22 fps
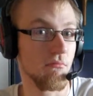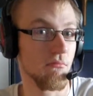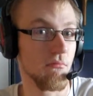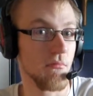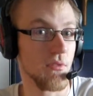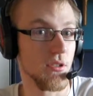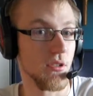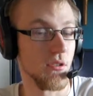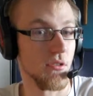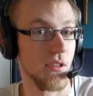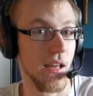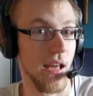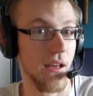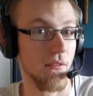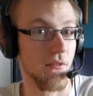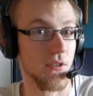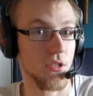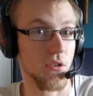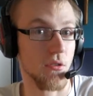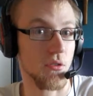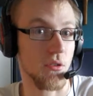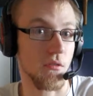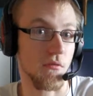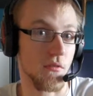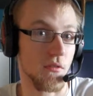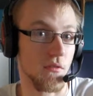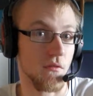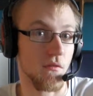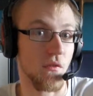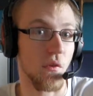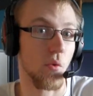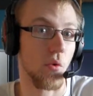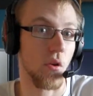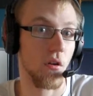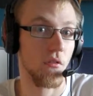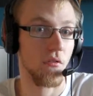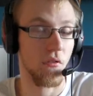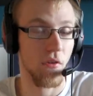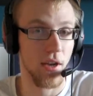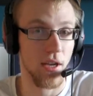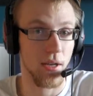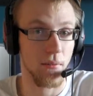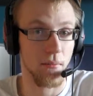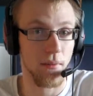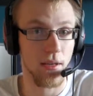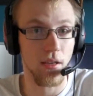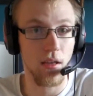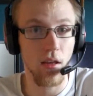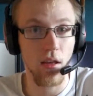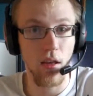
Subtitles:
It's good to have it so it don't just fall off randomly.